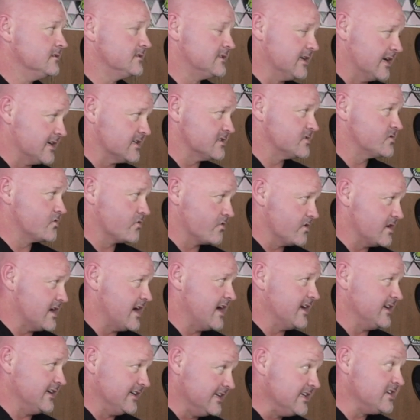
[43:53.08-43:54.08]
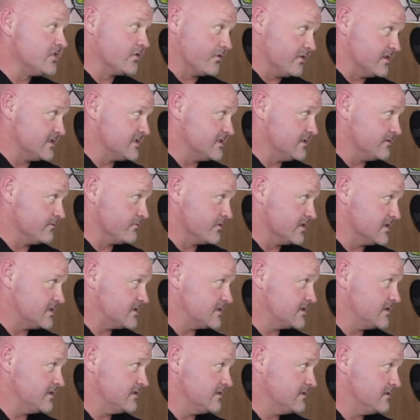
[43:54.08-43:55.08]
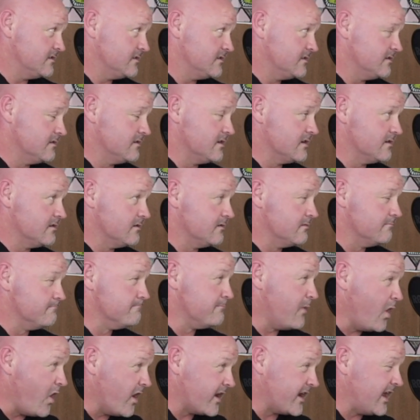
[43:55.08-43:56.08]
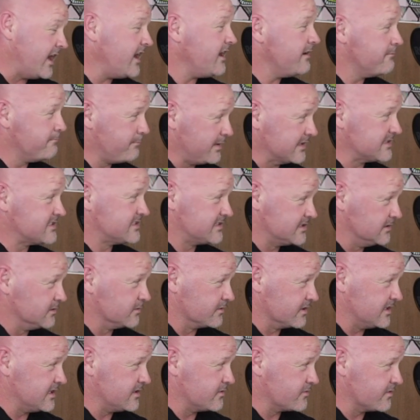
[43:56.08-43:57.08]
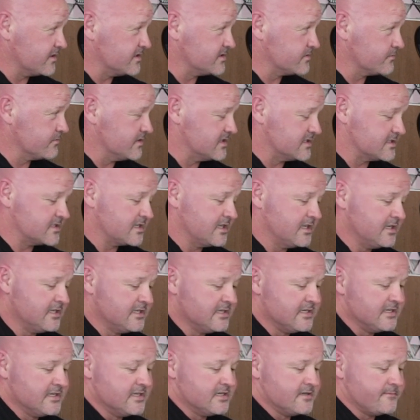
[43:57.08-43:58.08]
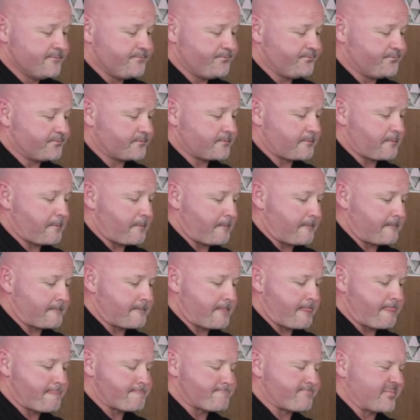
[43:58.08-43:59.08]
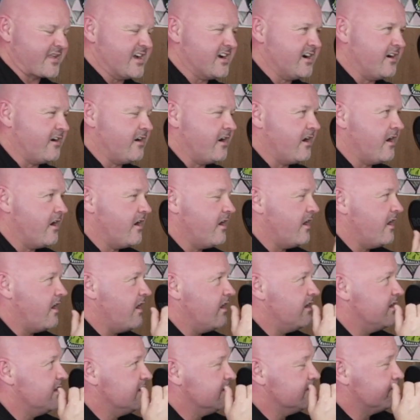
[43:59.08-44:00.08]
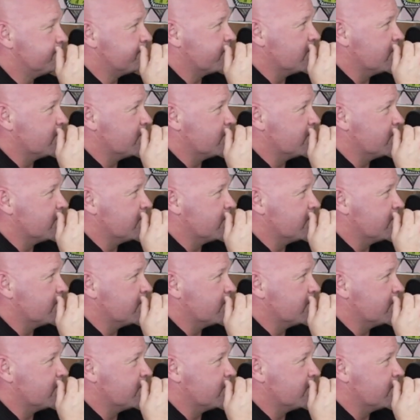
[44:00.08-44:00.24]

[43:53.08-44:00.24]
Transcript: does create an increase in risk. Minor, but still at an increased risk. So what's that in milligrams of caffeine?